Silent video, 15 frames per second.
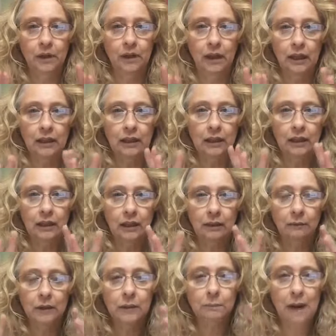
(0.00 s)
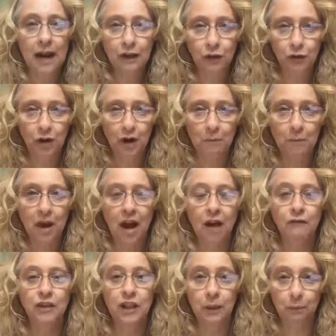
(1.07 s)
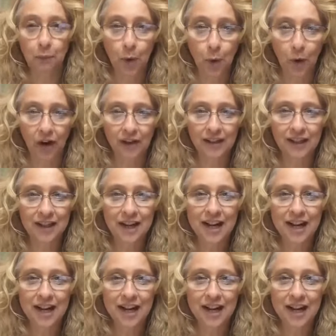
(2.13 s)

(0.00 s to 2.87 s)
this spectrum of support.